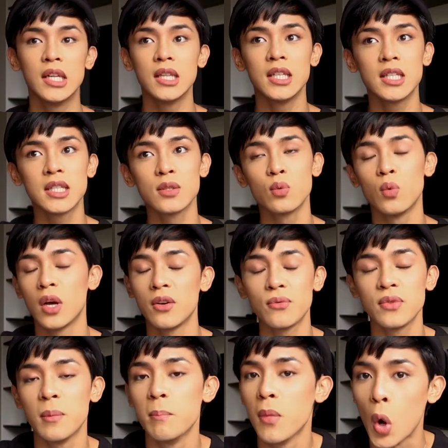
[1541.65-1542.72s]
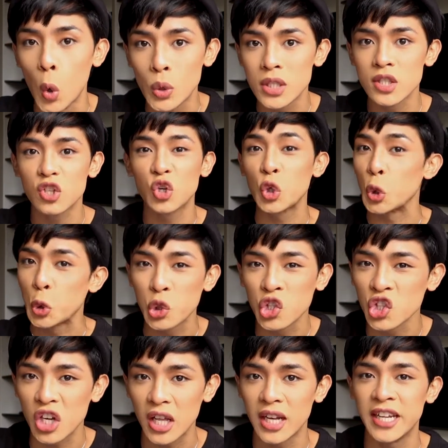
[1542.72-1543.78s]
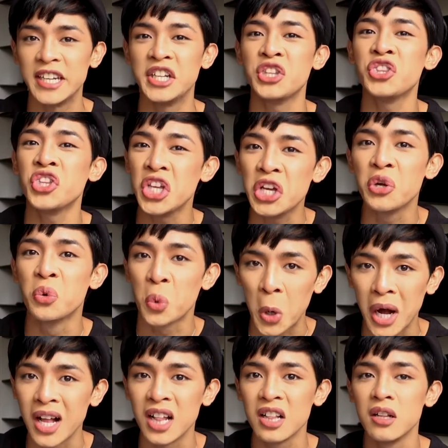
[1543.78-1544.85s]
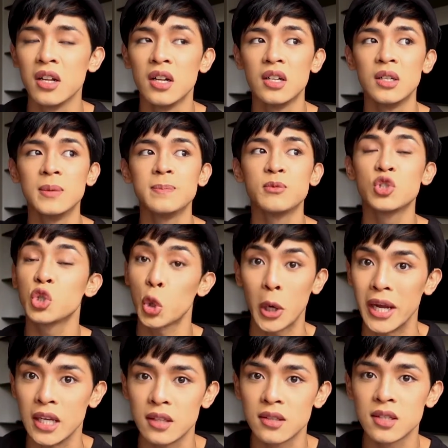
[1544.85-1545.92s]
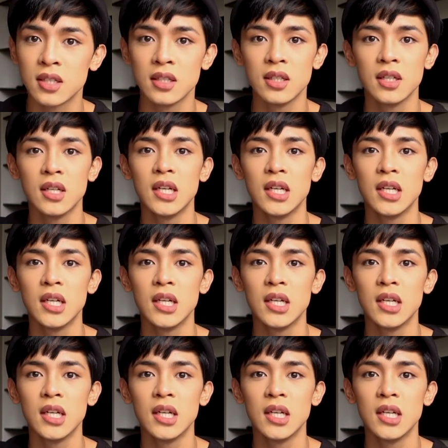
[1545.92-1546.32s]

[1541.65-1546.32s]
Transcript: that's one of the most crucial and integral trait